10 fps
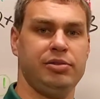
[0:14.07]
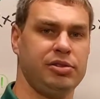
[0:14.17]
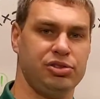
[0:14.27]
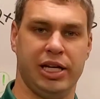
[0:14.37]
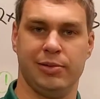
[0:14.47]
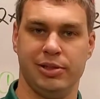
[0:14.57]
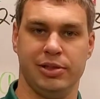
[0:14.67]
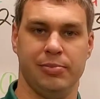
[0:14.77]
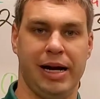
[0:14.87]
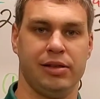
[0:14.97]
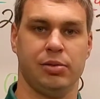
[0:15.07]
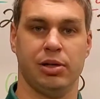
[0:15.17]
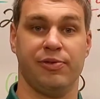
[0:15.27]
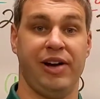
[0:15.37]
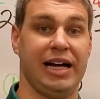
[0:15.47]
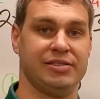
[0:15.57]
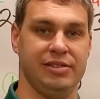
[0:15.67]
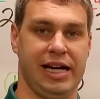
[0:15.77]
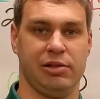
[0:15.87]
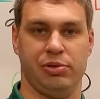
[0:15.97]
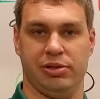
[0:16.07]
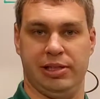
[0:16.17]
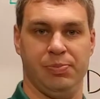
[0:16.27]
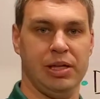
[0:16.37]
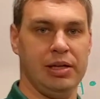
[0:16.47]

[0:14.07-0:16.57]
This is the channel where you do your math homework fast and accurately.